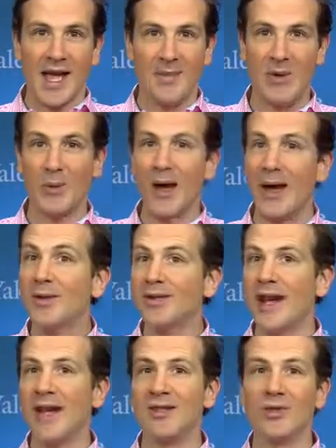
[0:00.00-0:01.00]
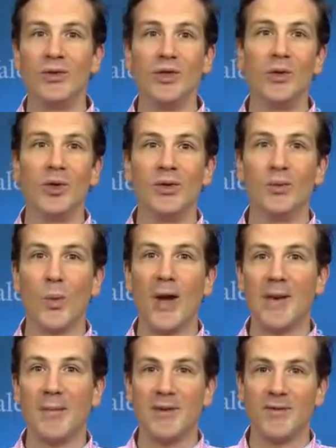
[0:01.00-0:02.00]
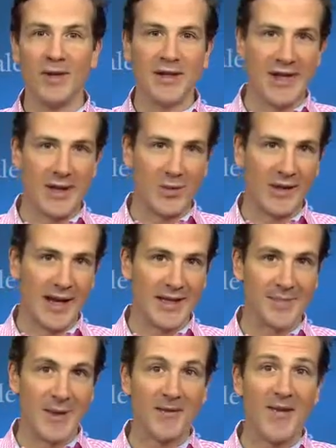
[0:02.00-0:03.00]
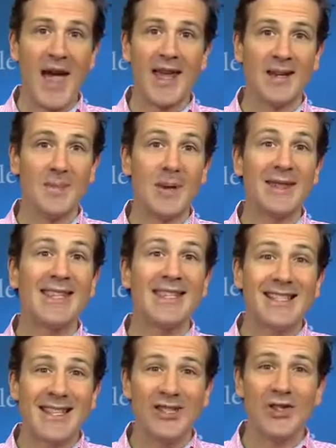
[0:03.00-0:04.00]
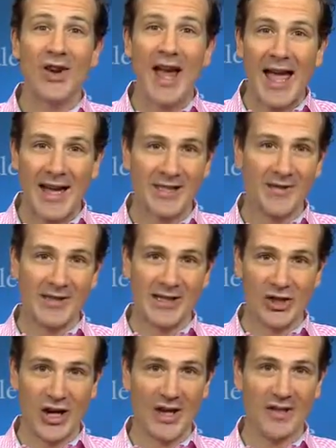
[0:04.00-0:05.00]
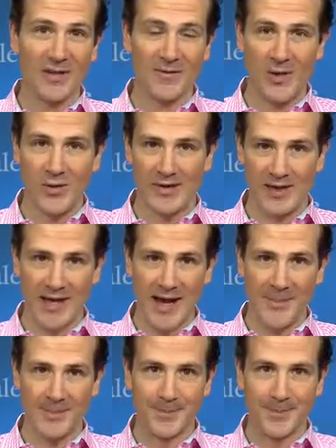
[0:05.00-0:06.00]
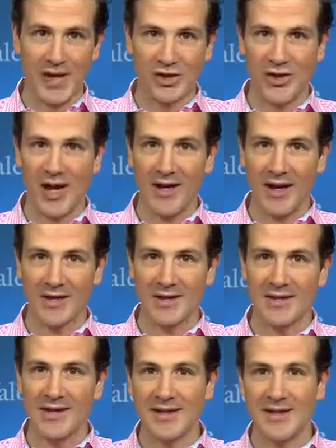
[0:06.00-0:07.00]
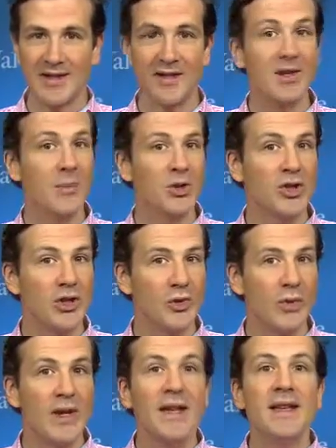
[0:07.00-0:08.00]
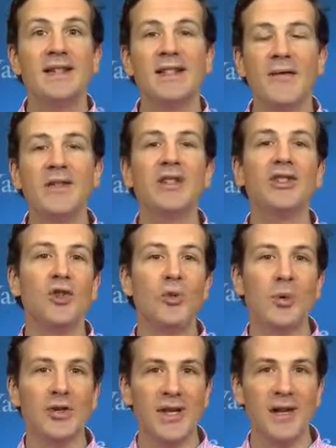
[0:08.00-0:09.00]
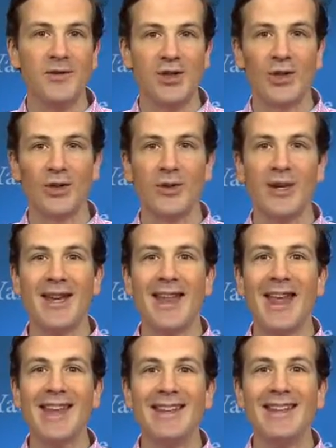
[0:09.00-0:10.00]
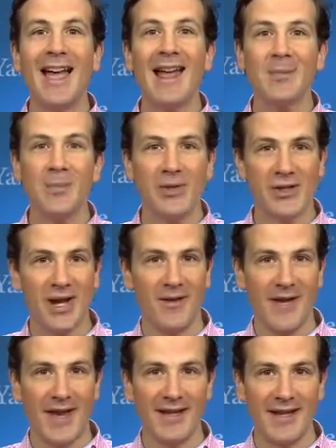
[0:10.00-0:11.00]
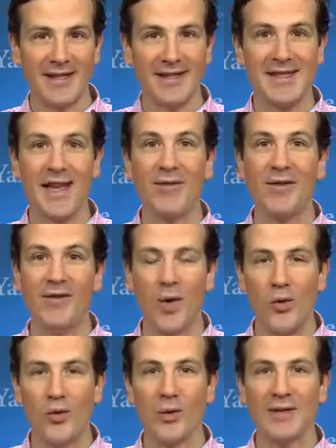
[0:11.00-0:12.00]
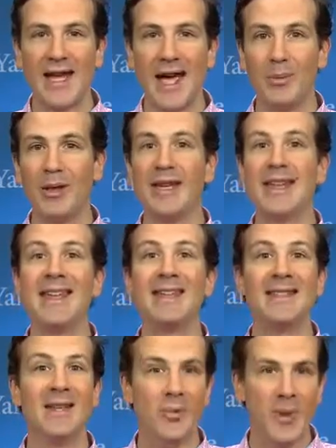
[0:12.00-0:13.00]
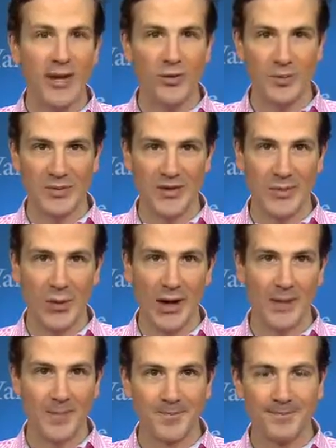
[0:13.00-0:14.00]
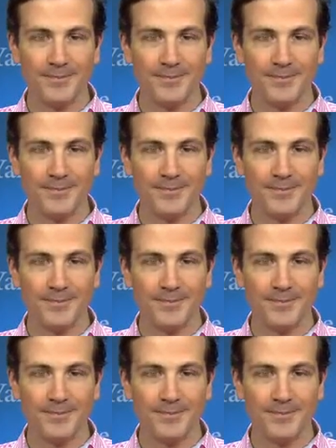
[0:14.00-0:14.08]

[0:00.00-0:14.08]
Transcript: I mean, when I was in high school, you couldn't wake me for a date with Gates McFadden, but these kids are actively checking their phones at night. Shocking statistic number two 72% of children and 89% of adolescents have a phone or tablet in their bedroom somewhere.